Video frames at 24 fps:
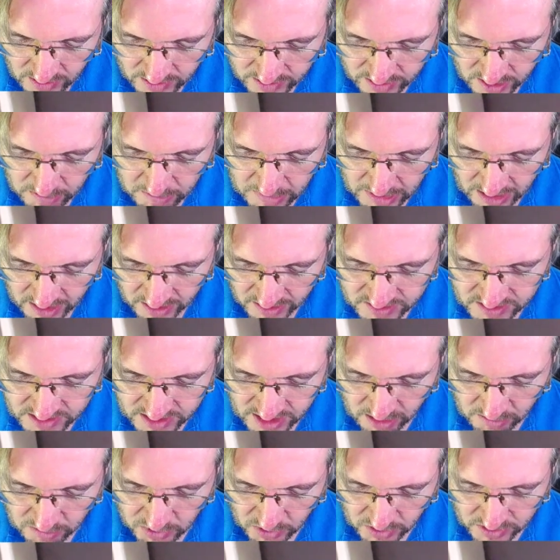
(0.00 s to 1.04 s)
the balanced
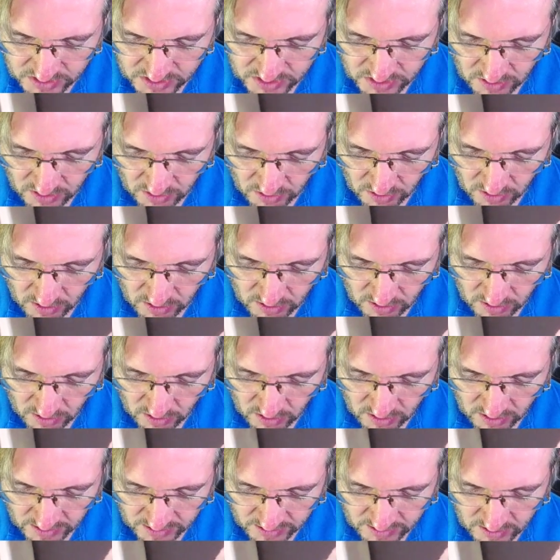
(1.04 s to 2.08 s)
outputs are
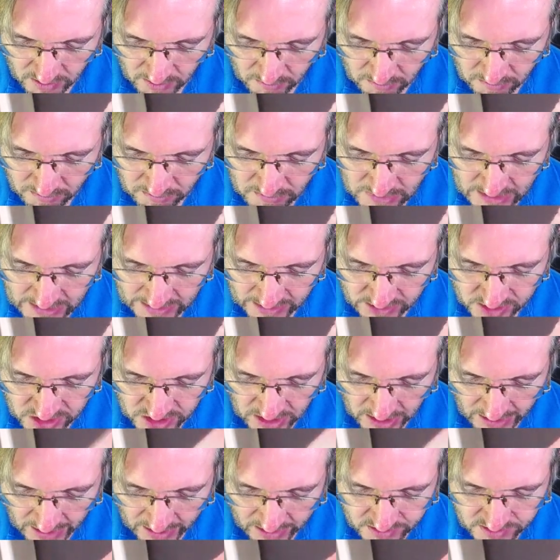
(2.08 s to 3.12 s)
on mini
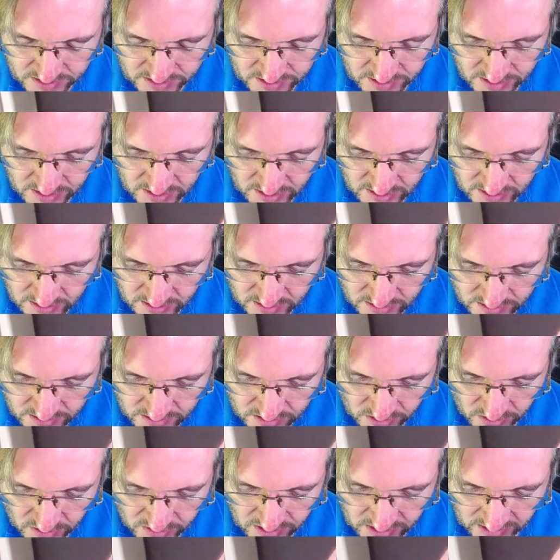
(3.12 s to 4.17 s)
jacks.
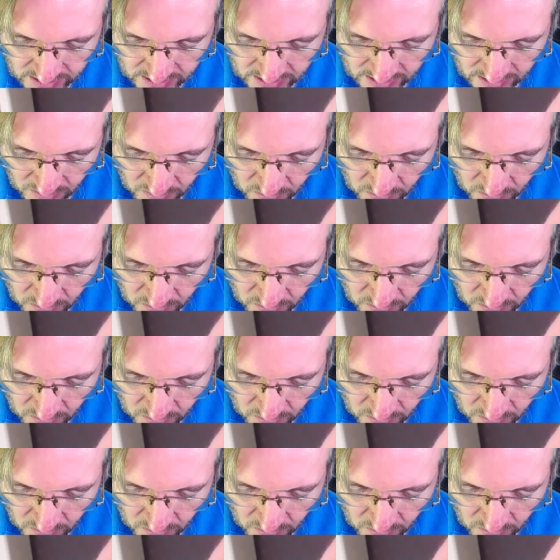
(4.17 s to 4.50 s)
So you're thinking,